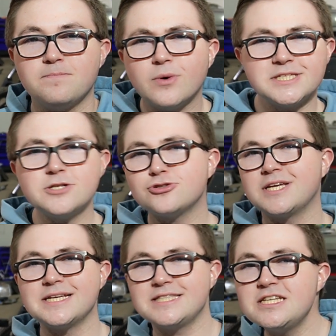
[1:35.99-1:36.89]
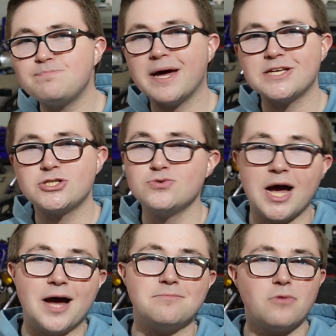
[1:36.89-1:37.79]
Now, what's interesting is these bikes do
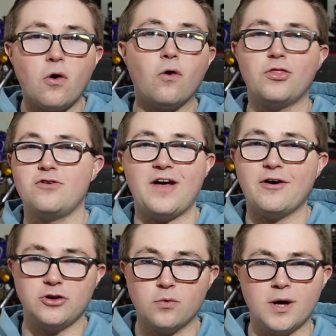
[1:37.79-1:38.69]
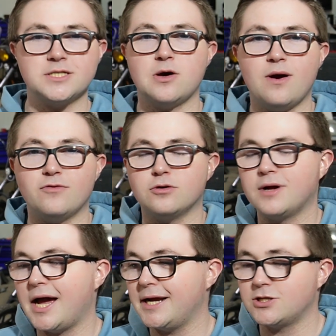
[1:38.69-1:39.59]
not hold their value whatsoever.
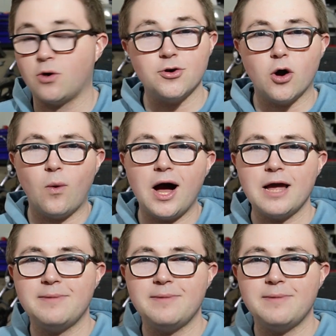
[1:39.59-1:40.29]
I don't know why,